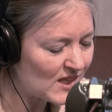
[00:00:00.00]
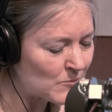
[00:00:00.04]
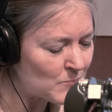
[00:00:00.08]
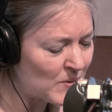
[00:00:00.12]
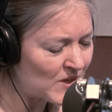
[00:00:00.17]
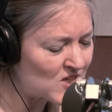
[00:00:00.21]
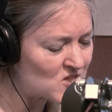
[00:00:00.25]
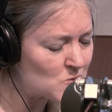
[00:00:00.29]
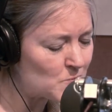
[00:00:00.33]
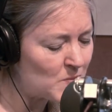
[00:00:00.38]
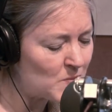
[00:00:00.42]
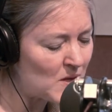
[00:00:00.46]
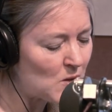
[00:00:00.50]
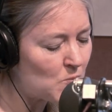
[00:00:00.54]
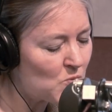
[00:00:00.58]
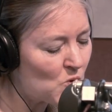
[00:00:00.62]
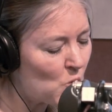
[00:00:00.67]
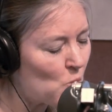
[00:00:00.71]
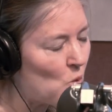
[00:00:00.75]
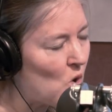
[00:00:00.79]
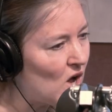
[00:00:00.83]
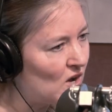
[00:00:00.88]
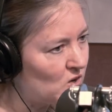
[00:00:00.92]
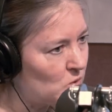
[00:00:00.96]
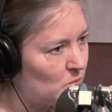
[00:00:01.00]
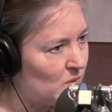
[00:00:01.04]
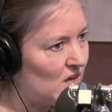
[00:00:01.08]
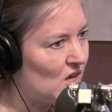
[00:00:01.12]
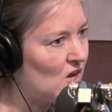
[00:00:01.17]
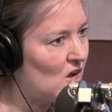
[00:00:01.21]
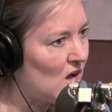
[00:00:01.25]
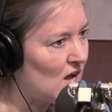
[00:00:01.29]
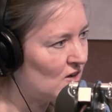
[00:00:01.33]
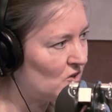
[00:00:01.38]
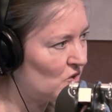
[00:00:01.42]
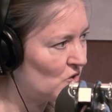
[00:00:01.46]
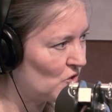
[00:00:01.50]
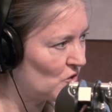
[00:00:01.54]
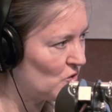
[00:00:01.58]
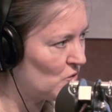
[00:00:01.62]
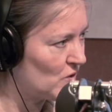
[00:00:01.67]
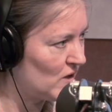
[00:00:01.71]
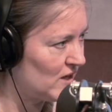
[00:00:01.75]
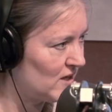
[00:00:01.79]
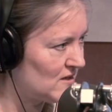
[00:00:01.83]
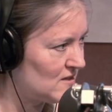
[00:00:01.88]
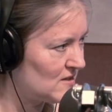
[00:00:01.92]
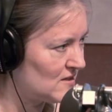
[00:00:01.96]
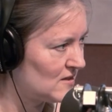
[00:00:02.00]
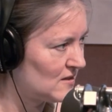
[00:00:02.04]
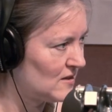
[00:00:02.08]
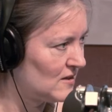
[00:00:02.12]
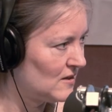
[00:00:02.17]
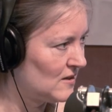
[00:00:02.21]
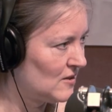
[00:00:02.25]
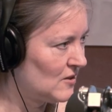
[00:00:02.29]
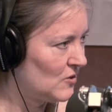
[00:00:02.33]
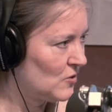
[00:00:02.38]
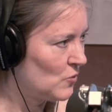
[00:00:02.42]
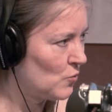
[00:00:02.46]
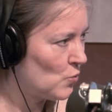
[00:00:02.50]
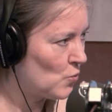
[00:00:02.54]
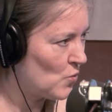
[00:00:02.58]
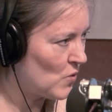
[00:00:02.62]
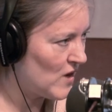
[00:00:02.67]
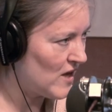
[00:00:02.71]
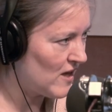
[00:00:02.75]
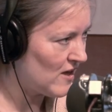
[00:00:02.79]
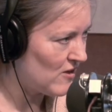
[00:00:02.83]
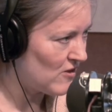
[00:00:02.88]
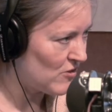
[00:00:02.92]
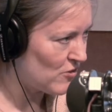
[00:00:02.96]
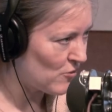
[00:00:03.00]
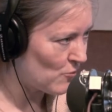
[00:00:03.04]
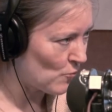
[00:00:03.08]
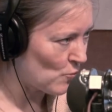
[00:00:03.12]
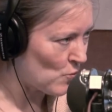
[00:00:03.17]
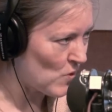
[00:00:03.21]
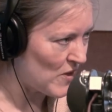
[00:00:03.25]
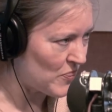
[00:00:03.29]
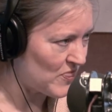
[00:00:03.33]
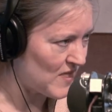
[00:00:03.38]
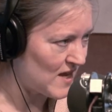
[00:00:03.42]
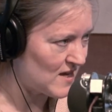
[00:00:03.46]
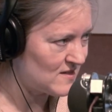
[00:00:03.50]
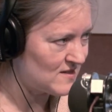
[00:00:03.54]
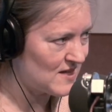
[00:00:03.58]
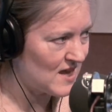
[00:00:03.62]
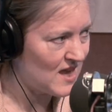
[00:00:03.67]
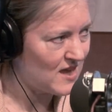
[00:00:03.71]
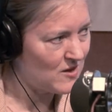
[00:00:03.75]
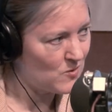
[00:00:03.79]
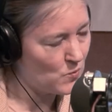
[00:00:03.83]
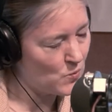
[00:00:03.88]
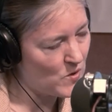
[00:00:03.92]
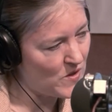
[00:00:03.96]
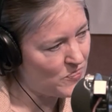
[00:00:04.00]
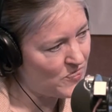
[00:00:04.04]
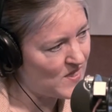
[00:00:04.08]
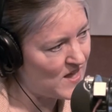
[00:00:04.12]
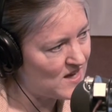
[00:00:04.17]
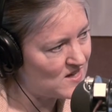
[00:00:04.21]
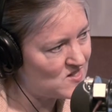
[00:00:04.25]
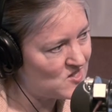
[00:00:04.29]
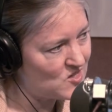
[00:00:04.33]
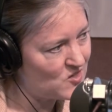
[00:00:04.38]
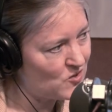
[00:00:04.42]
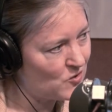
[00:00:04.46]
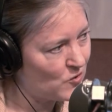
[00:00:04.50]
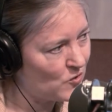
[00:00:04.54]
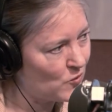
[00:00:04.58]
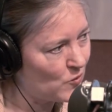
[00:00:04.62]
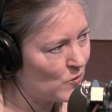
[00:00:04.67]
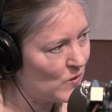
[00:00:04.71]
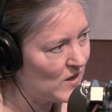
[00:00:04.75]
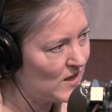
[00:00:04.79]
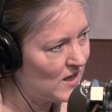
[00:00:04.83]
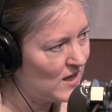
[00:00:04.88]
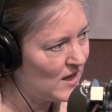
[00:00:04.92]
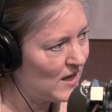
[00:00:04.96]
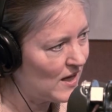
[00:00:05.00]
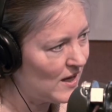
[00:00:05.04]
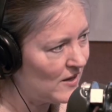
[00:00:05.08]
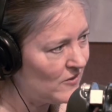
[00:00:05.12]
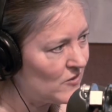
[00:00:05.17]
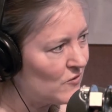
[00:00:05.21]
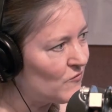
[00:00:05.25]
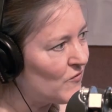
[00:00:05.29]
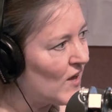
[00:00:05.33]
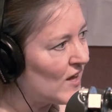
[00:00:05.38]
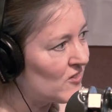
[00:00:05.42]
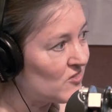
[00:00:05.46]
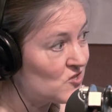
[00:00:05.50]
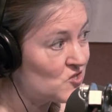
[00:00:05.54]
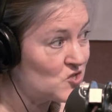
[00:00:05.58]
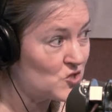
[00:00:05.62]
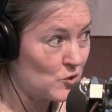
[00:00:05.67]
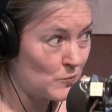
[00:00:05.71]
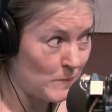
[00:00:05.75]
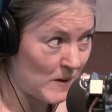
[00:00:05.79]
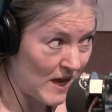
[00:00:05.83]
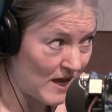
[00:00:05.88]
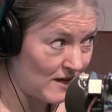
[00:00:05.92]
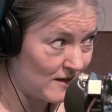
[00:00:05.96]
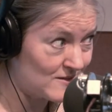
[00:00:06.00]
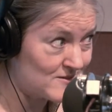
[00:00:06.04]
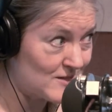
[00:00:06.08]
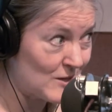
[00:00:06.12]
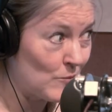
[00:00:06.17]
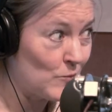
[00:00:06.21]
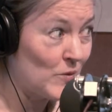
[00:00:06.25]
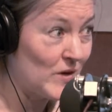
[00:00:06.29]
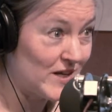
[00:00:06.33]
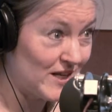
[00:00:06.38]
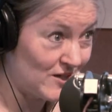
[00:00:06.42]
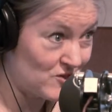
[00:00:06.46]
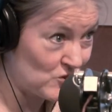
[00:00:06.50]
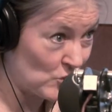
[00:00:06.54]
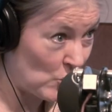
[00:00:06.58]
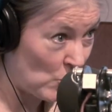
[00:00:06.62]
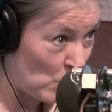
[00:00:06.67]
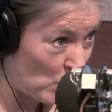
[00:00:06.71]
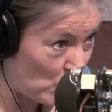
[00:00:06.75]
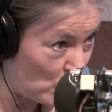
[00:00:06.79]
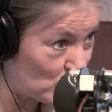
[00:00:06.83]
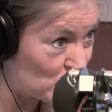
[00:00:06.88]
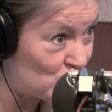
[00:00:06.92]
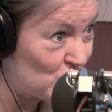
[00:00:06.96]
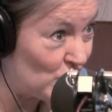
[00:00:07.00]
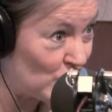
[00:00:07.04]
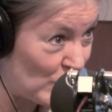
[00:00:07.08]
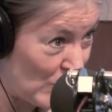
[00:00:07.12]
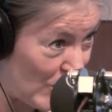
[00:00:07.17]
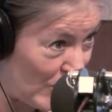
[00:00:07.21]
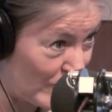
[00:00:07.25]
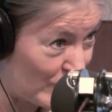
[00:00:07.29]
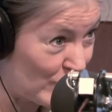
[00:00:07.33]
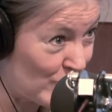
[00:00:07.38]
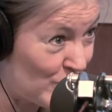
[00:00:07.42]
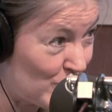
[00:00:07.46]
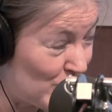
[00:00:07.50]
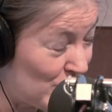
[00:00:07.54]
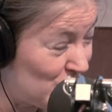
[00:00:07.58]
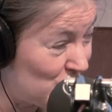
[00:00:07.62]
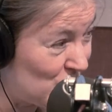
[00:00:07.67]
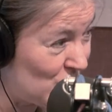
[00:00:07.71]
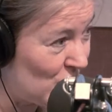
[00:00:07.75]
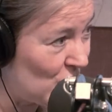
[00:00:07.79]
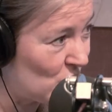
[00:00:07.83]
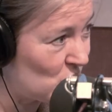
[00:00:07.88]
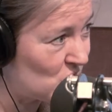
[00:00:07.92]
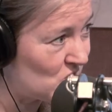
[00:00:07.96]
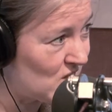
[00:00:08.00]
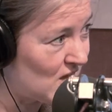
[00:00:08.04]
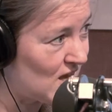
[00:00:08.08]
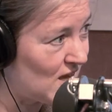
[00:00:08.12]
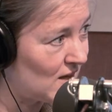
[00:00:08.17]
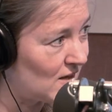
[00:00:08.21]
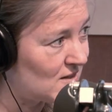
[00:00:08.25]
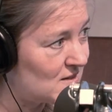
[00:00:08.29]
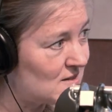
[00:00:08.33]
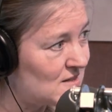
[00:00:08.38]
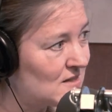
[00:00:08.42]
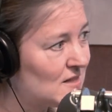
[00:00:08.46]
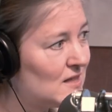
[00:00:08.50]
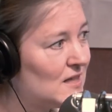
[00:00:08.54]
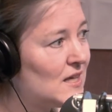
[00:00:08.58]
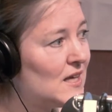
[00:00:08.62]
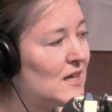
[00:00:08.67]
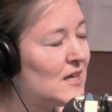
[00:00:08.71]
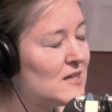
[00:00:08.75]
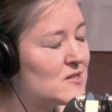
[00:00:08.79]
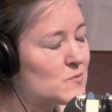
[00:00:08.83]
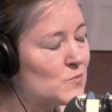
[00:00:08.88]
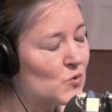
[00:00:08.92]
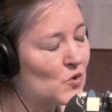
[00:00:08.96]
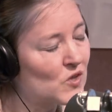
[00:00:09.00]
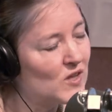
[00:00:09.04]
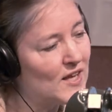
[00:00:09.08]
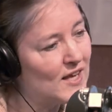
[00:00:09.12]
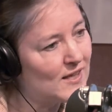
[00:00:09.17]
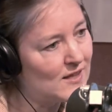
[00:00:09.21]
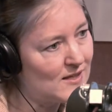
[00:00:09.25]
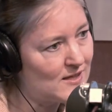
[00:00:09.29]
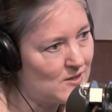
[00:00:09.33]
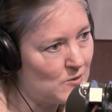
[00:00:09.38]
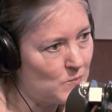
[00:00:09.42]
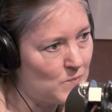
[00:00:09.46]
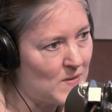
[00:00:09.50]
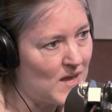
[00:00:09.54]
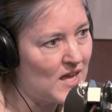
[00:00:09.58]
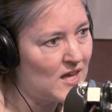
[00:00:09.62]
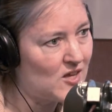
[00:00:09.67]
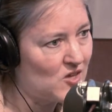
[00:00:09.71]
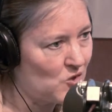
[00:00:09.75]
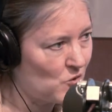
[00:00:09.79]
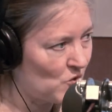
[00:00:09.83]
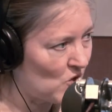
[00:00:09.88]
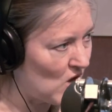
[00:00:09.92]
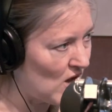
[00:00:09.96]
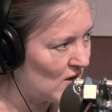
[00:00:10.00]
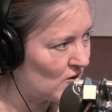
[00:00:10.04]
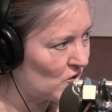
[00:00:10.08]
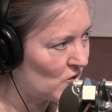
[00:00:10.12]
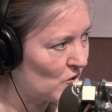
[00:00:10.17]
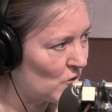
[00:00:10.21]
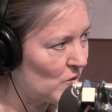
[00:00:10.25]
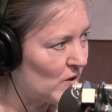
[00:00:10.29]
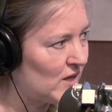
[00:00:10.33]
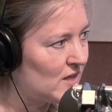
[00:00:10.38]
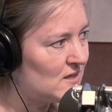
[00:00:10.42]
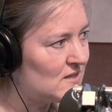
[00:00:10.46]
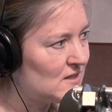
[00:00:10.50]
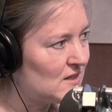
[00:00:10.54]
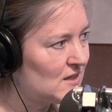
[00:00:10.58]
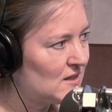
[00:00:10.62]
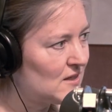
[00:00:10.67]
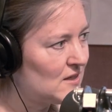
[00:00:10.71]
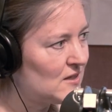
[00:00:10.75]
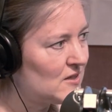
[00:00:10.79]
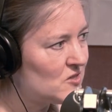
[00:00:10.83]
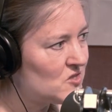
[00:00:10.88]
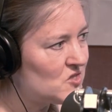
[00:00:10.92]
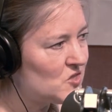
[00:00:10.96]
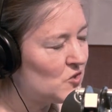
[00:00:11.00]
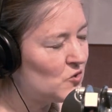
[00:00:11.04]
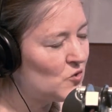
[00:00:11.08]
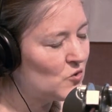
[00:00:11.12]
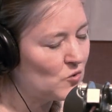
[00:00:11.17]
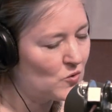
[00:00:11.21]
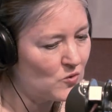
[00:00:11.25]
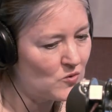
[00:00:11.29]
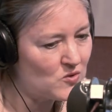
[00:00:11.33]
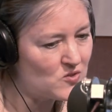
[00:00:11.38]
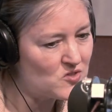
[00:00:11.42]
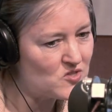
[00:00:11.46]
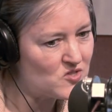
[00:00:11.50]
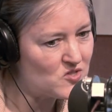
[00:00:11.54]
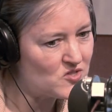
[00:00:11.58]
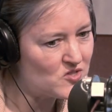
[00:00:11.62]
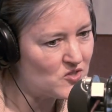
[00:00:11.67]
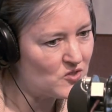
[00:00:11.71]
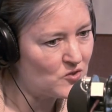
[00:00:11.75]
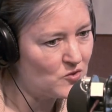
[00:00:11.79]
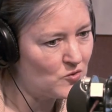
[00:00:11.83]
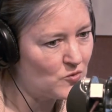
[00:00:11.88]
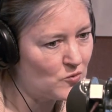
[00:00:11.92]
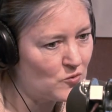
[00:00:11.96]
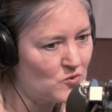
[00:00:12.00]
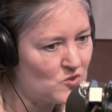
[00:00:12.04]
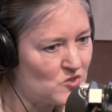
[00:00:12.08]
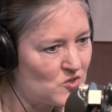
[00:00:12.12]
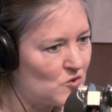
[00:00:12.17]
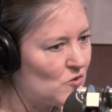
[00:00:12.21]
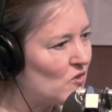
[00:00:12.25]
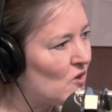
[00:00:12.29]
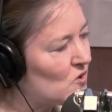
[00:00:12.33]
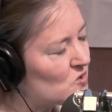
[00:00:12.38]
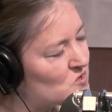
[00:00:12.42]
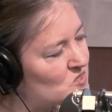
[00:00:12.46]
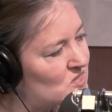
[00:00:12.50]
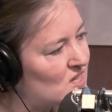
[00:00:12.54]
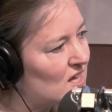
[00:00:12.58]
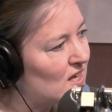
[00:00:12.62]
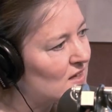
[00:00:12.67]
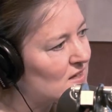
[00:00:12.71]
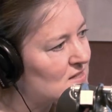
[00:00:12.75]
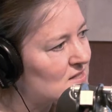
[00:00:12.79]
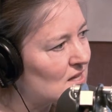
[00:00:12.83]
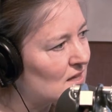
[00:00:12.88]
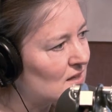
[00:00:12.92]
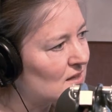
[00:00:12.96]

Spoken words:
because people want to be congruent with what they say and what they do. And the fact that you're paying somebody to hold you congruent to those things is more likely to make you congruent to do those things.